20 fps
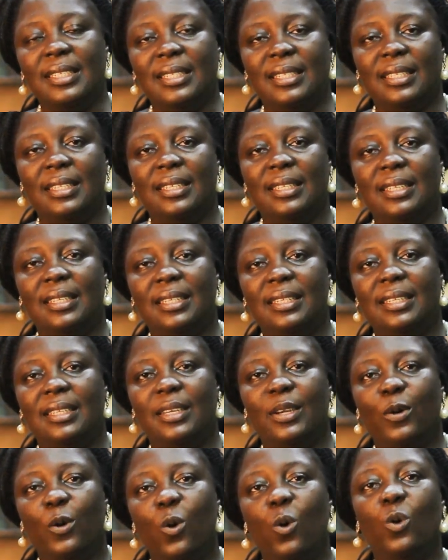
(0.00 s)
the
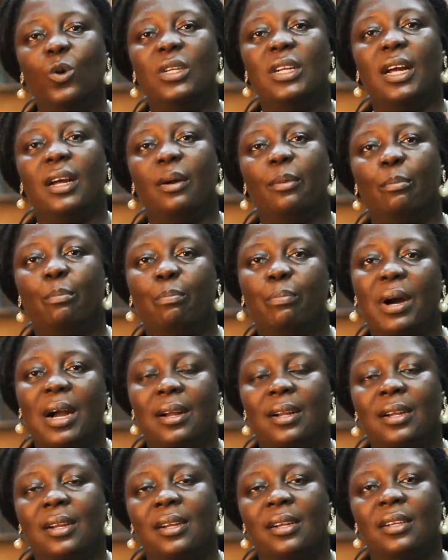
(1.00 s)
owner
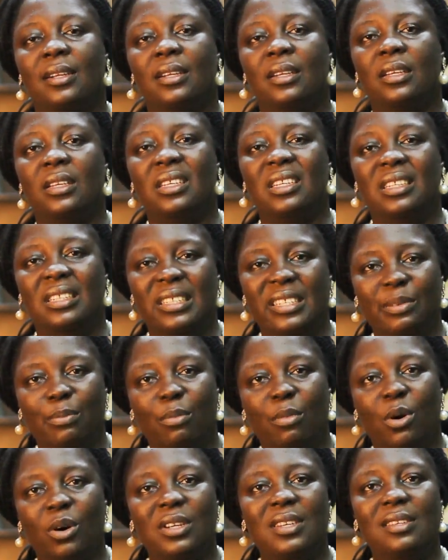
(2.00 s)
back the
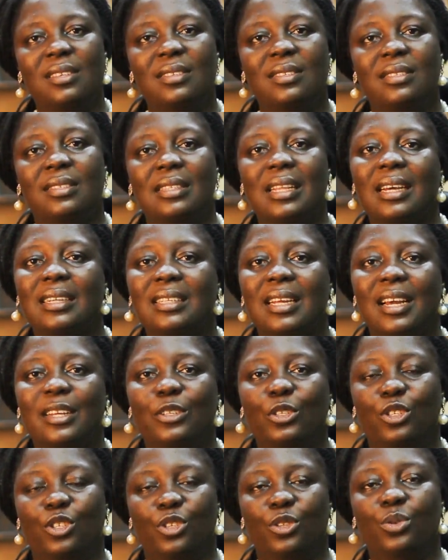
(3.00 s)
monies that are
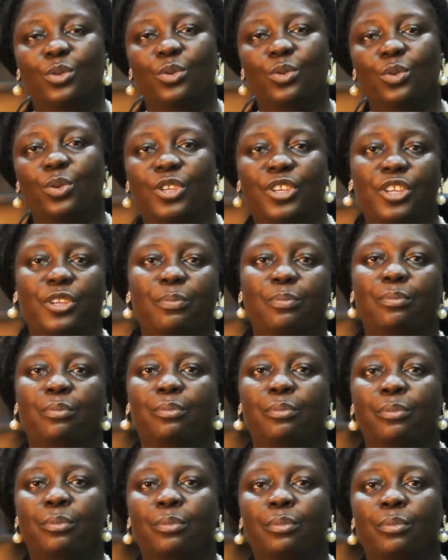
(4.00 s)
due him.
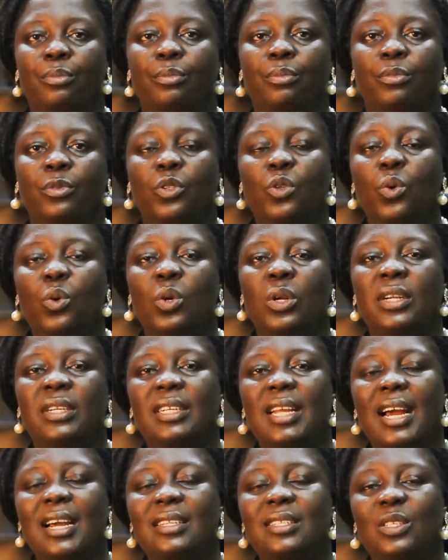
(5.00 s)
So
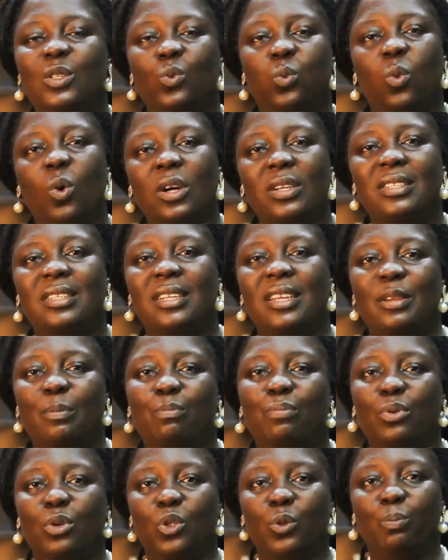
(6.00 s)
that's what a
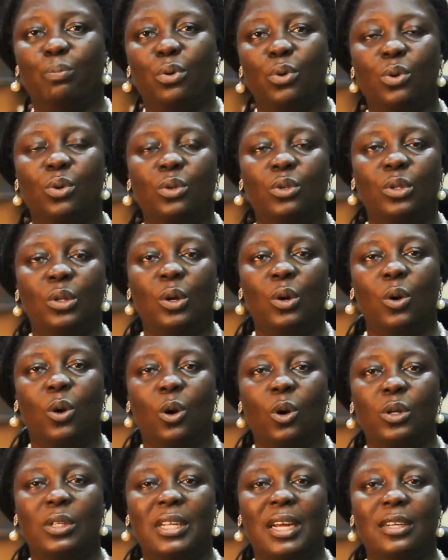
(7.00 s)
postponed
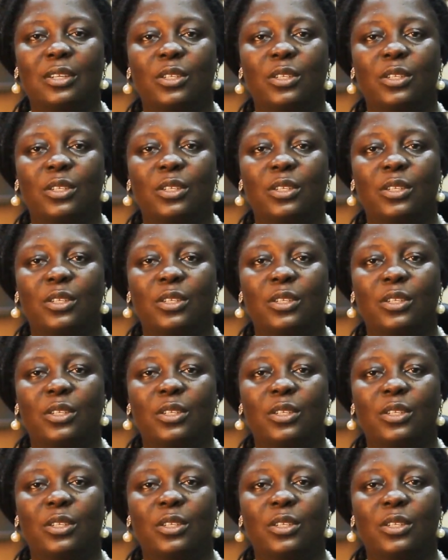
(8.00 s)
order